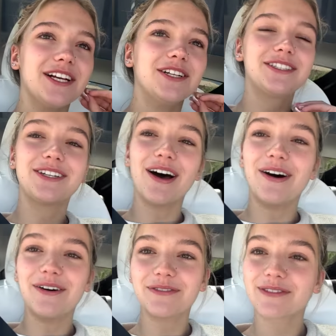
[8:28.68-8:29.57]

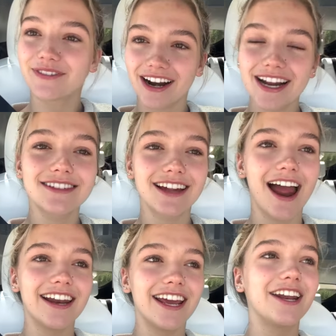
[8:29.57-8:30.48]
So we're very
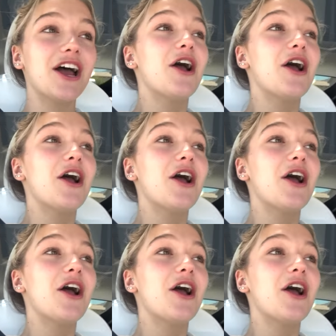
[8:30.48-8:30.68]
excited.